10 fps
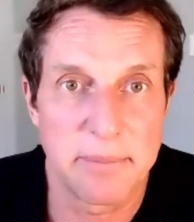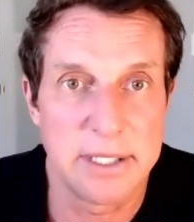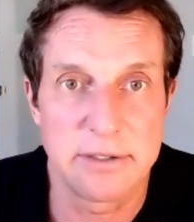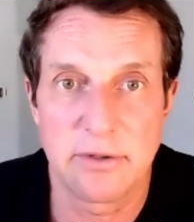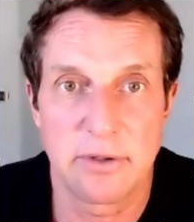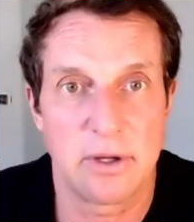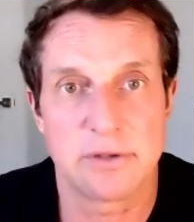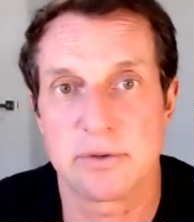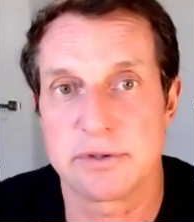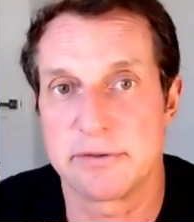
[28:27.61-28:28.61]
and you're doing all
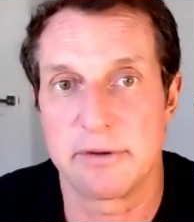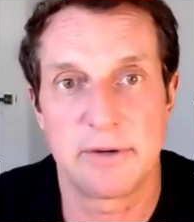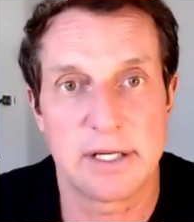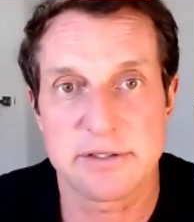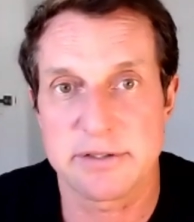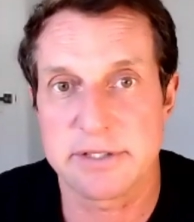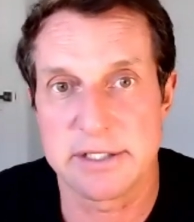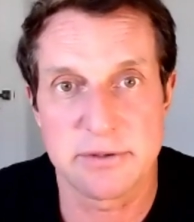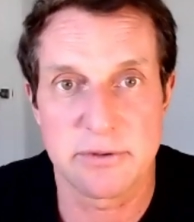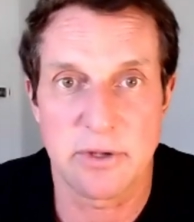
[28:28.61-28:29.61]
sorts of different exercises with